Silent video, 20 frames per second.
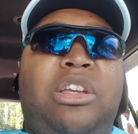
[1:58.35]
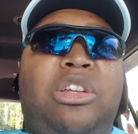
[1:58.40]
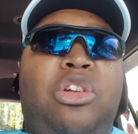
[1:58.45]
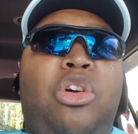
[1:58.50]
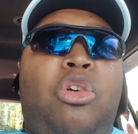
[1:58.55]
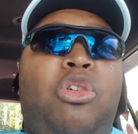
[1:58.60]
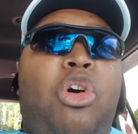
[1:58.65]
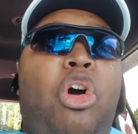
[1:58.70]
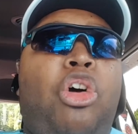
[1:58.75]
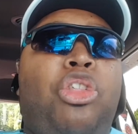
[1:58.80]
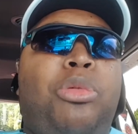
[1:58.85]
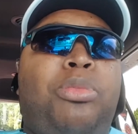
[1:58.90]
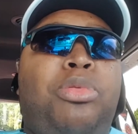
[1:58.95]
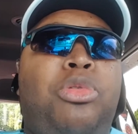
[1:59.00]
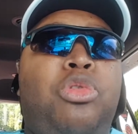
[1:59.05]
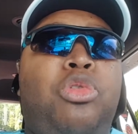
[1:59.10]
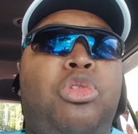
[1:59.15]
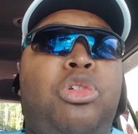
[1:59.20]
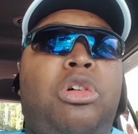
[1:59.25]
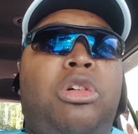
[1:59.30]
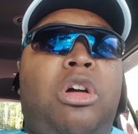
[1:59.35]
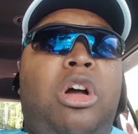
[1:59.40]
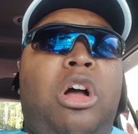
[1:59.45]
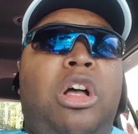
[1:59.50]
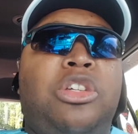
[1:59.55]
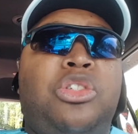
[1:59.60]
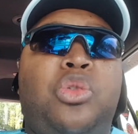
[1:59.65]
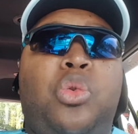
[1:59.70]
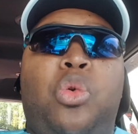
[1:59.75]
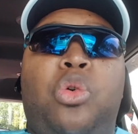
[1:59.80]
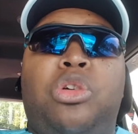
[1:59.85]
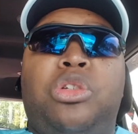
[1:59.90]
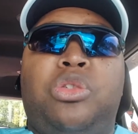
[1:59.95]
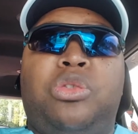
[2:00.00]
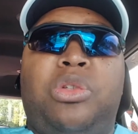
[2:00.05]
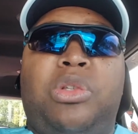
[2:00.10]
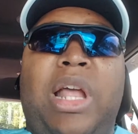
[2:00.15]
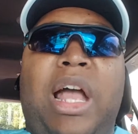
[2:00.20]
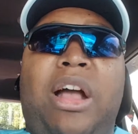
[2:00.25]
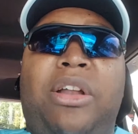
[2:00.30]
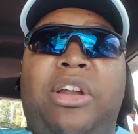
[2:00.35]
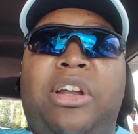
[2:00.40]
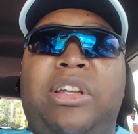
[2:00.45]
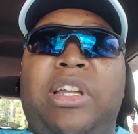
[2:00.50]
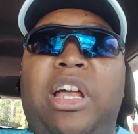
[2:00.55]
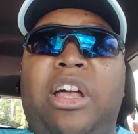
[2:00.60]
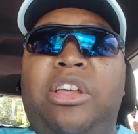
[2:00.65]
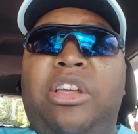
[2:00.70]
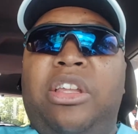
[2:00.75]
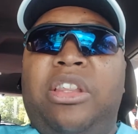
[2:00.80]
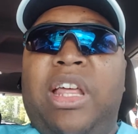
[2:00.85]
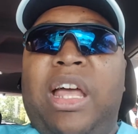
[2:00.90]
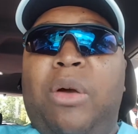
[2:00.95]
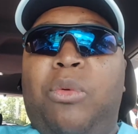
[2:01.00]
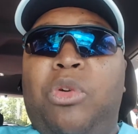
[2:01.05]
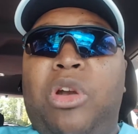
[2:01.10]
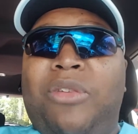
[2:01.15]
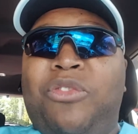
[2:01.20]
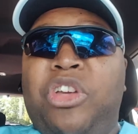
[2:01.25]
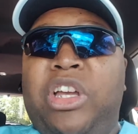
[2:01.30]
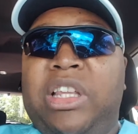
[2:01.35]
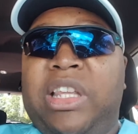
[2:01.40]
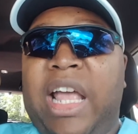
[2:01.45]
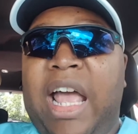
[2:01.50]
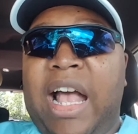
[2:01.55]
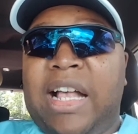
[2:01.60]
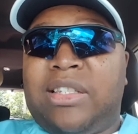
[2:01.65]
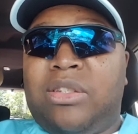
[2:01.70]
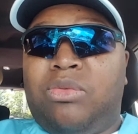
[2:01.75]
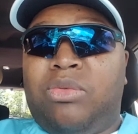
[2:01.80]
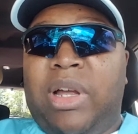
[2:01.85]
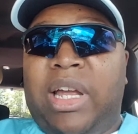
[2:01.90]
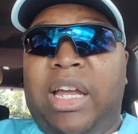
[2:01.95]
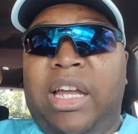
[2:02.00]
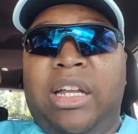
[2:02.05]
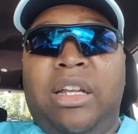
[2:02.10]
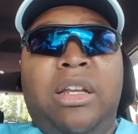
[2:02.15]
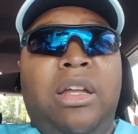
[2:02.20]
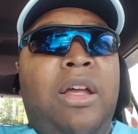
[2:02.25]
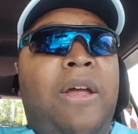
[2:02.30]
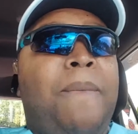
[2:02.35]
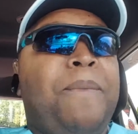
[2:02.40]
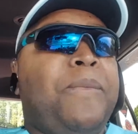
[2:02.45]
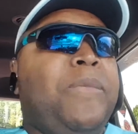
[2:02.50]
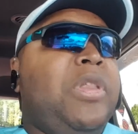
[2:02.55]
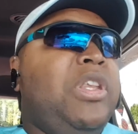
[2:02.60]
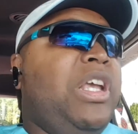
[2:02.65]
all the pool stores down there tell you that whenever you get the acid rain, you